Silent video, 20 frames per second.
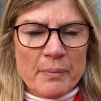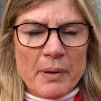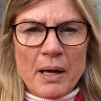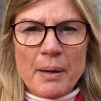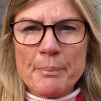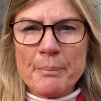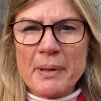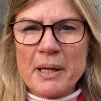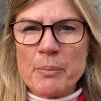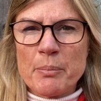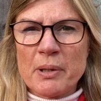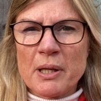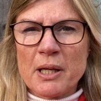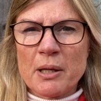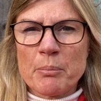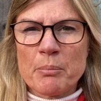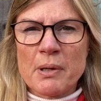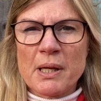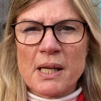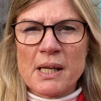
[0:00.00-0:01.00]
Me
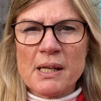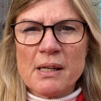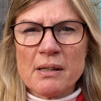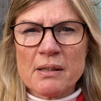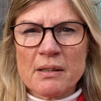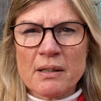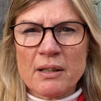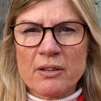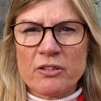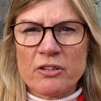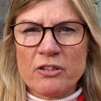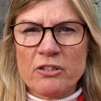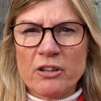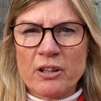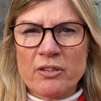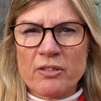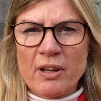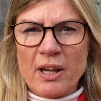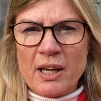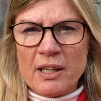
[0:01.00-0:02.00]
being me, and I
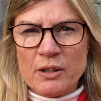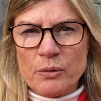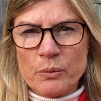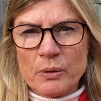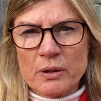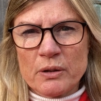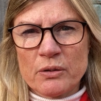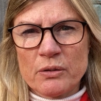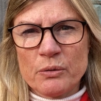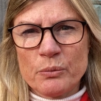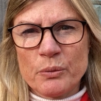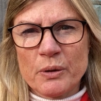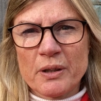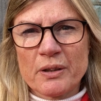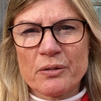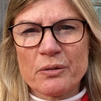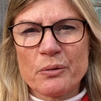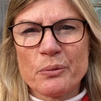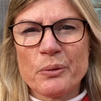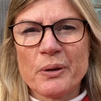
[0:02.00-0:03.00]
suggest anyone who
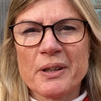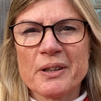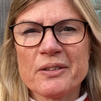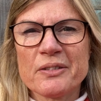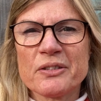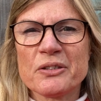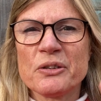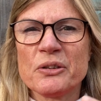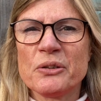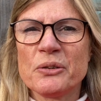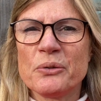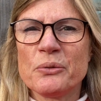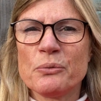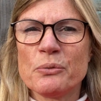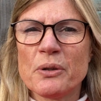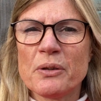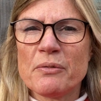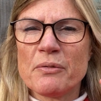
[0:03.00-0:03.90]
works for Wales and who